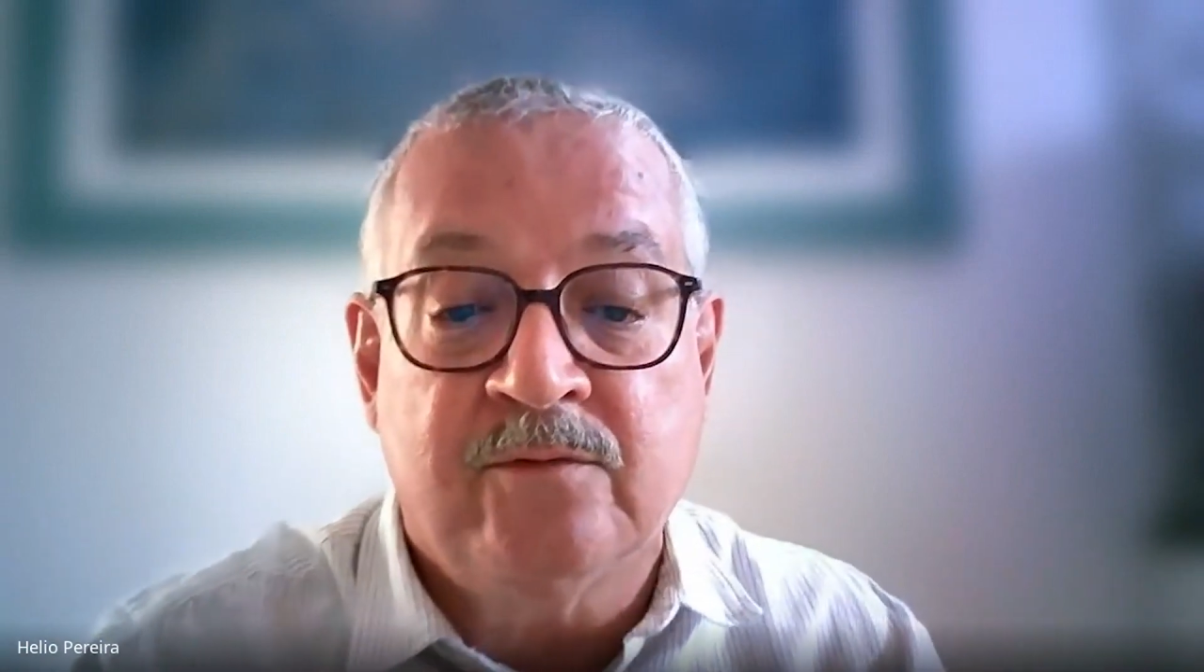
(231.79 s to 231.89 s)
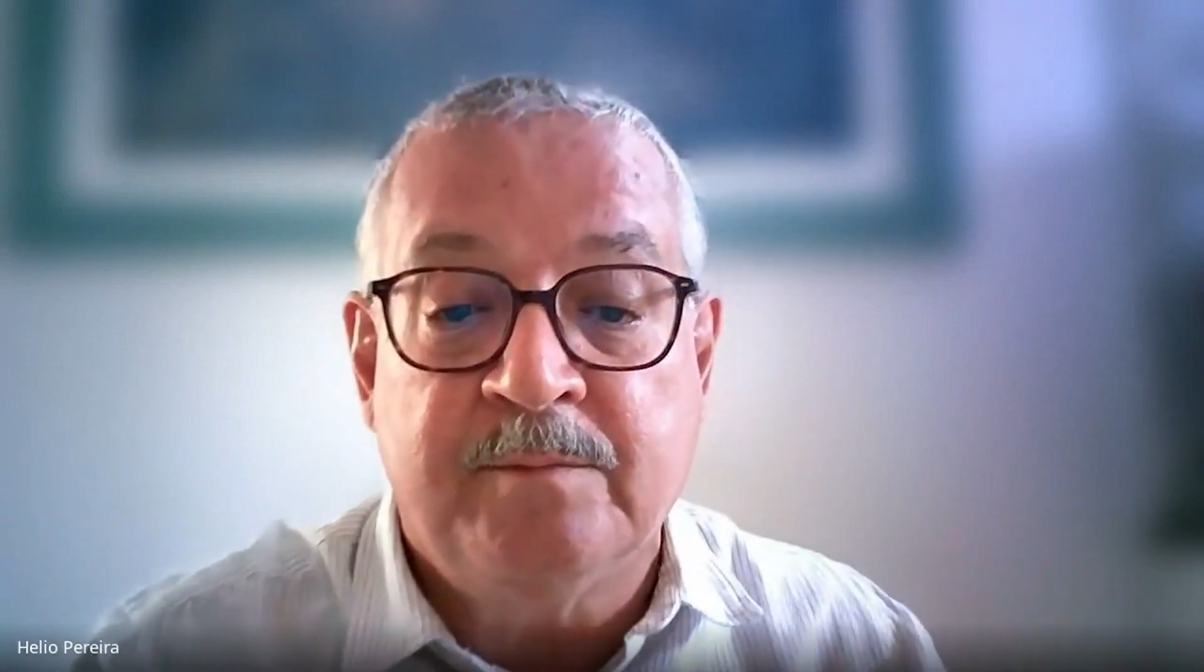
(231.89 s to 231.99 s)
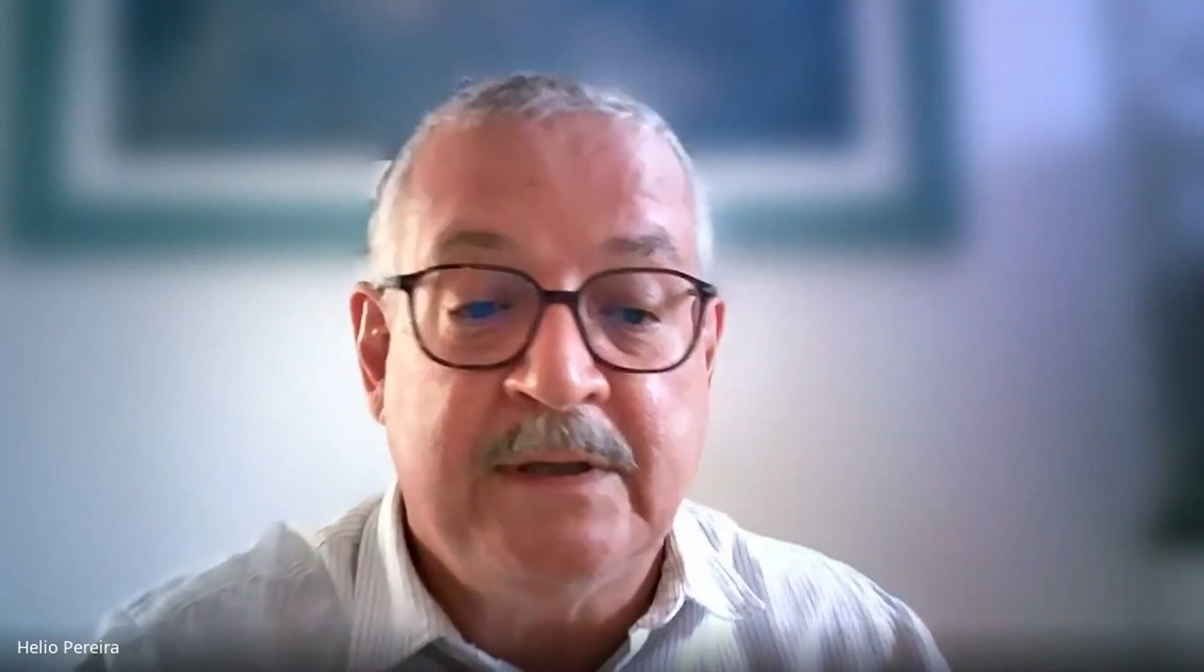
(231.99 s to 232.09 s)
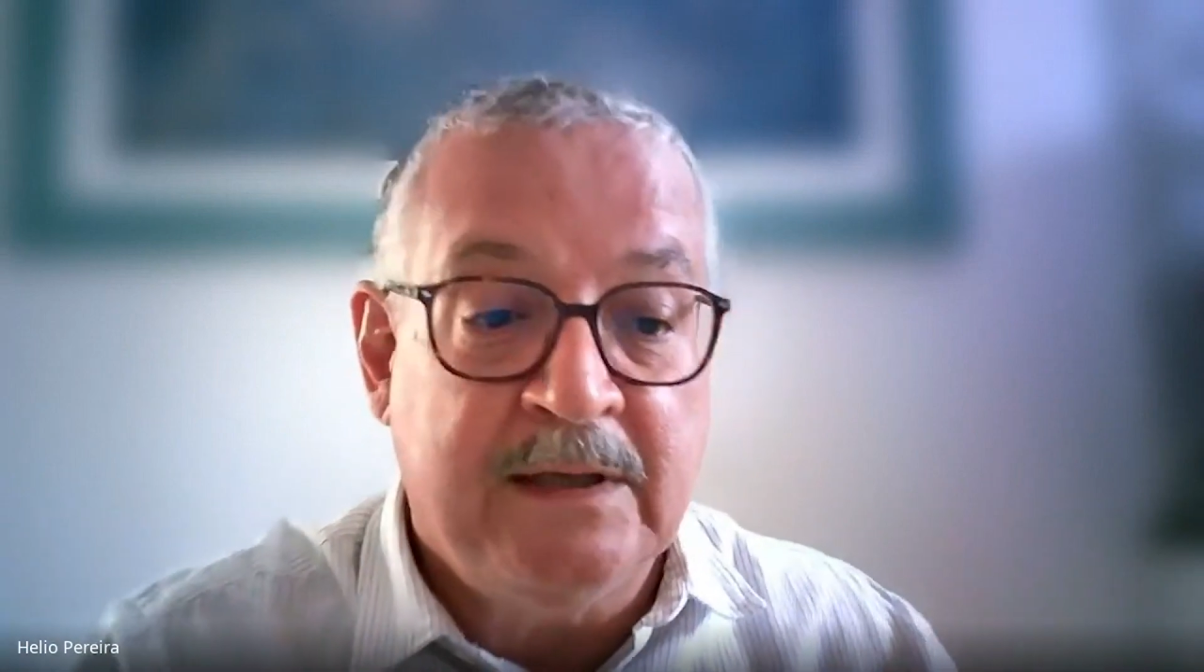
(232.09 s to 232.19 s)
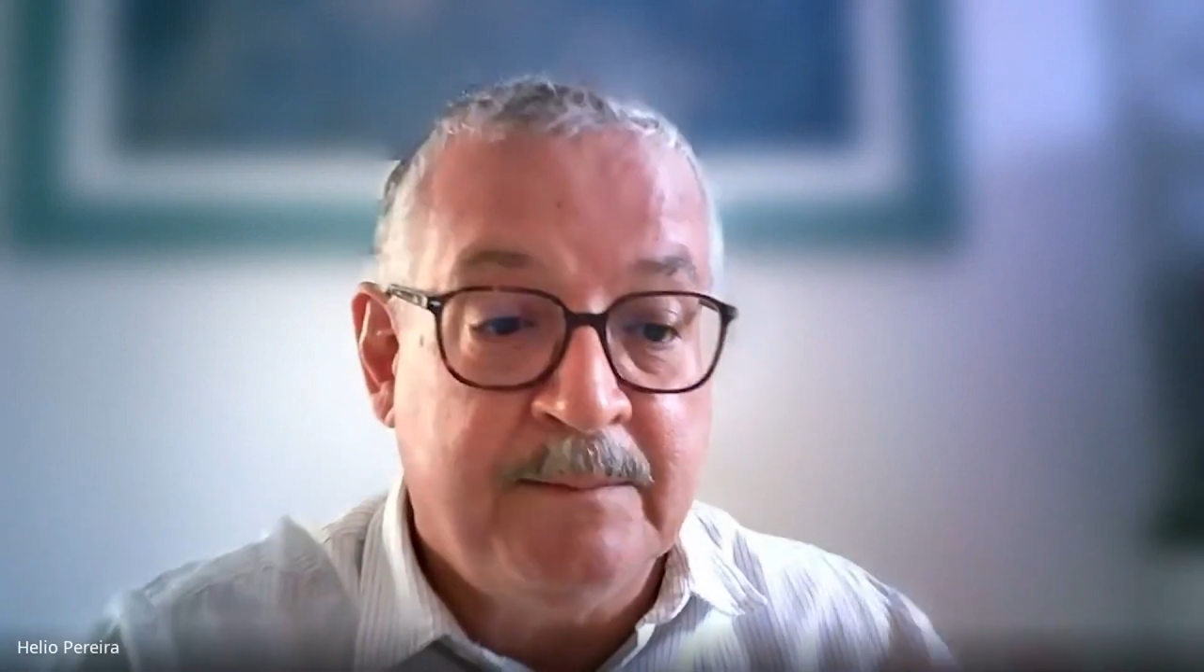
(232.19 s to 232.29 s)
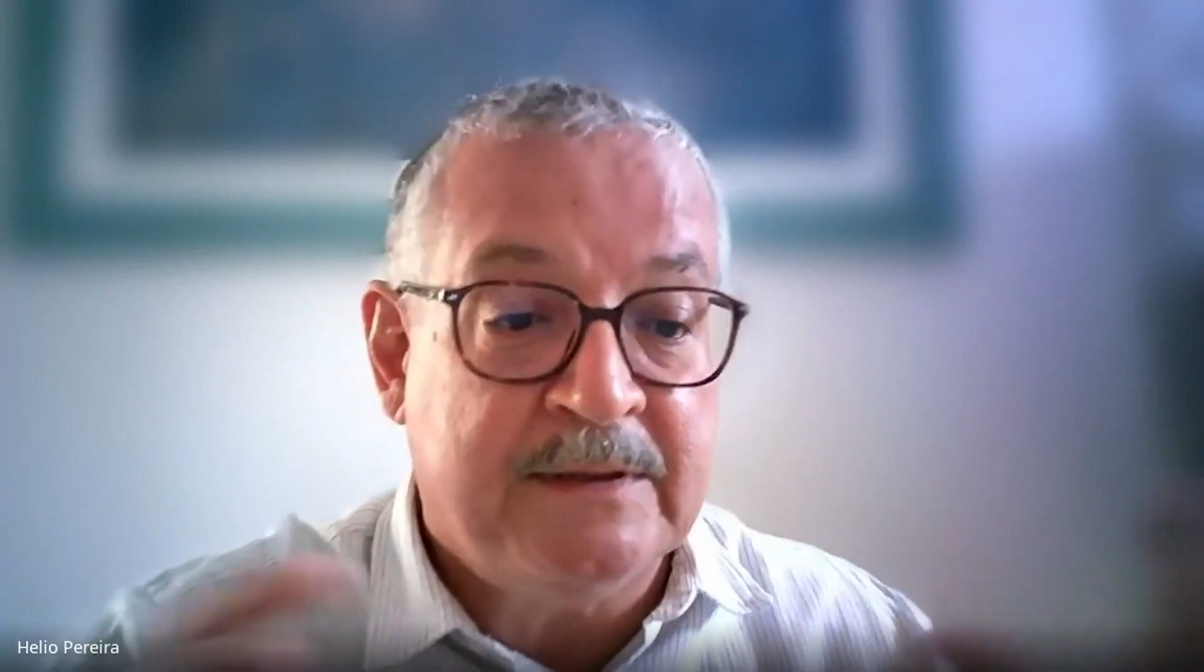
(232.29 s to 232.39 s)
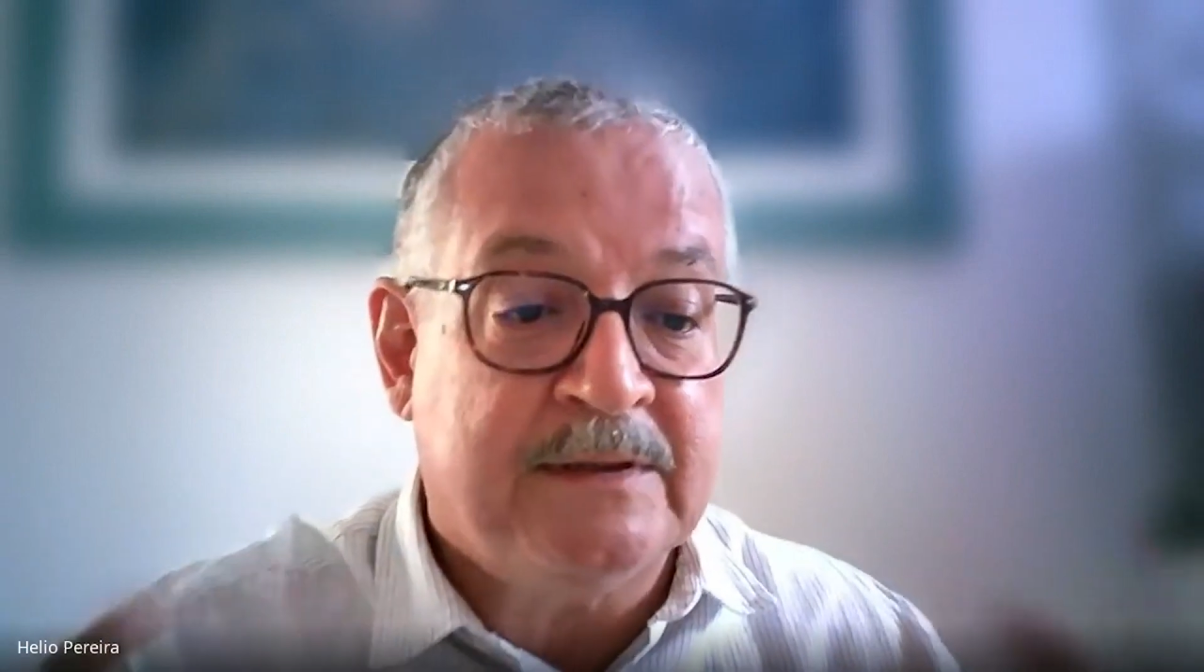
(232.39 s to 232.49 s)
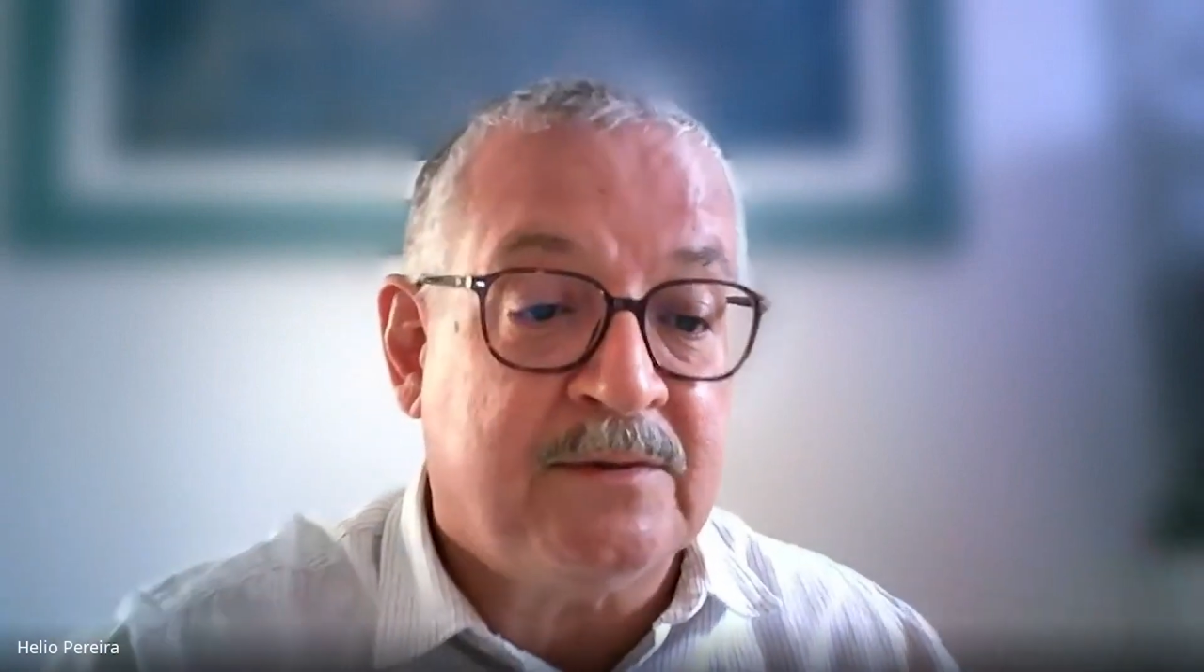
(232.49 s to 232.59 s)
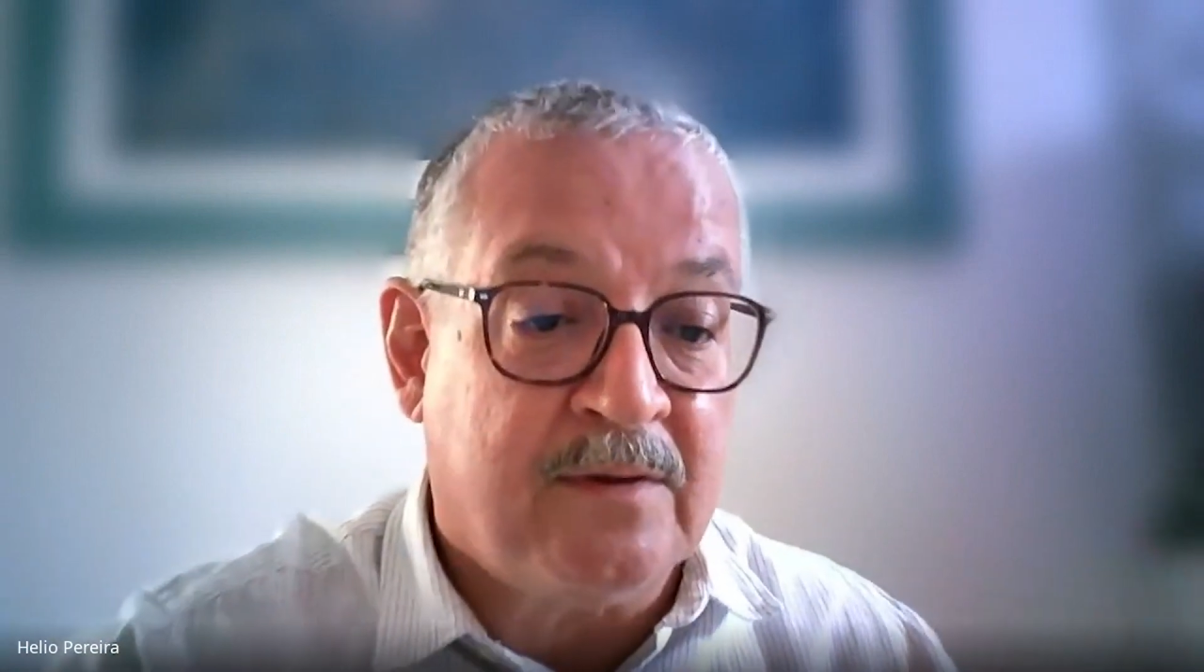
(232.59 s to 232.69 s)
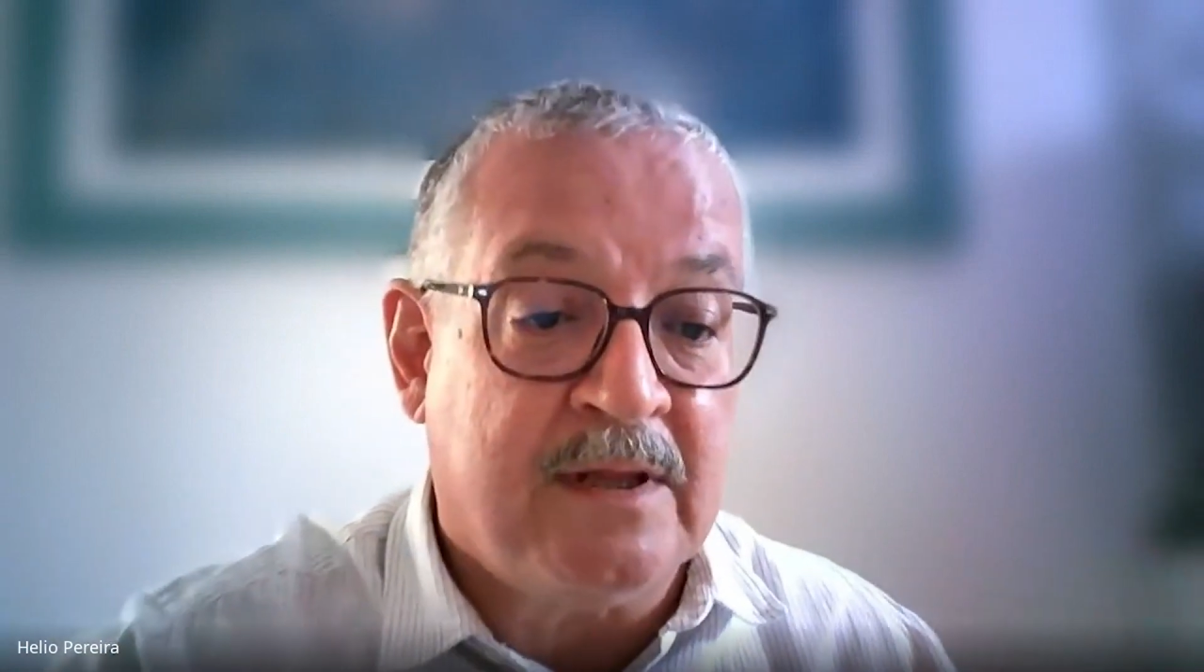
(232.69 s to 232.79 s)
be
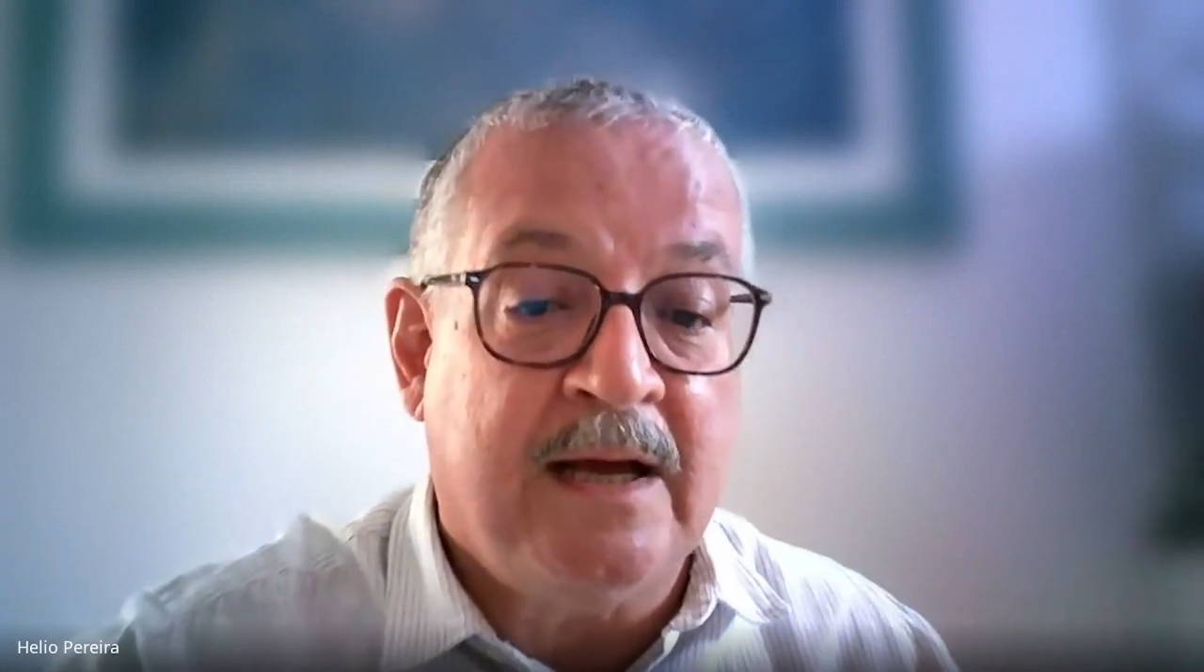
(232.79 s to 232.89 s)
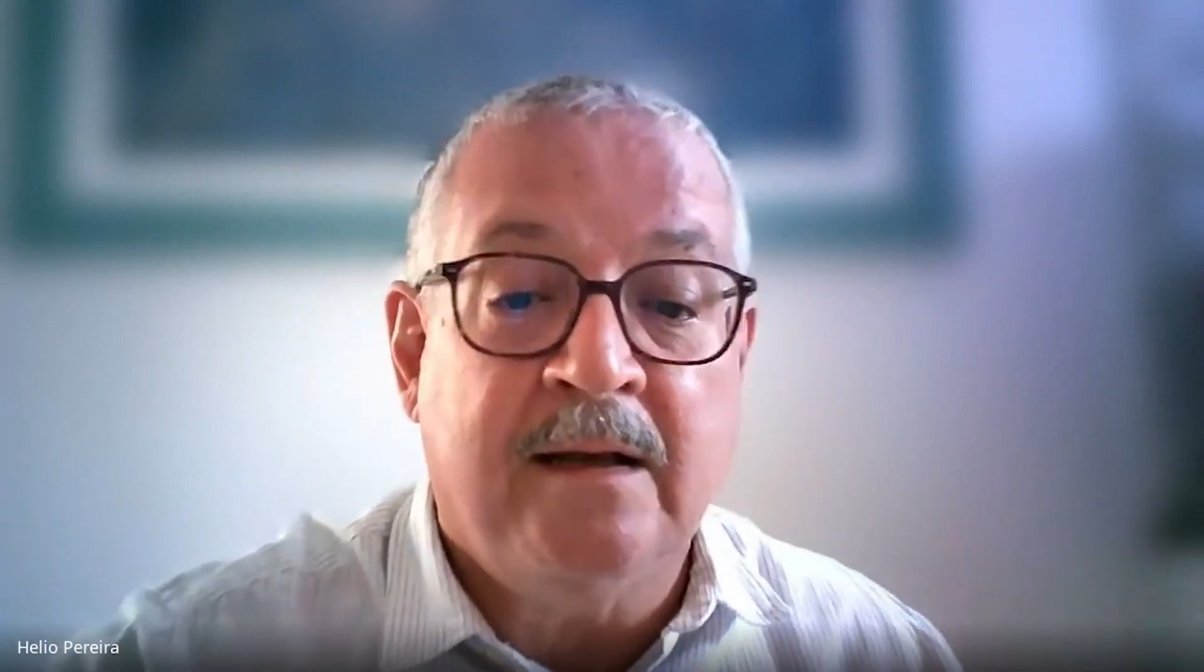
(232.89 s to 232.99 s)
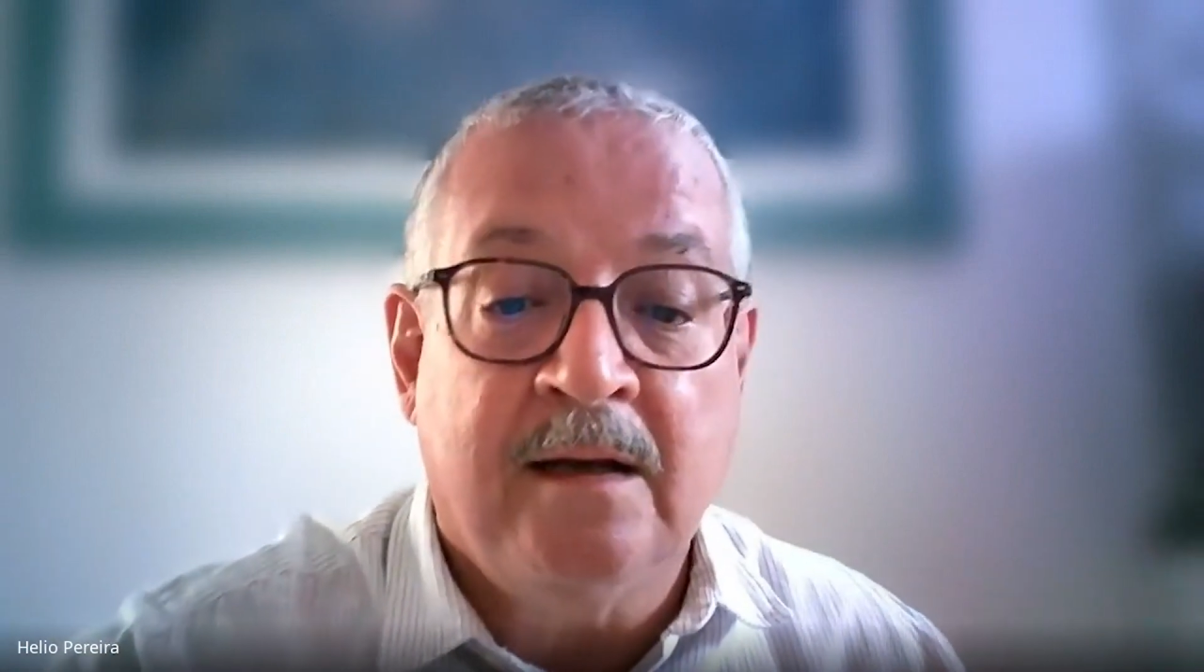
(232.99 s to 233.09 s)
limited to that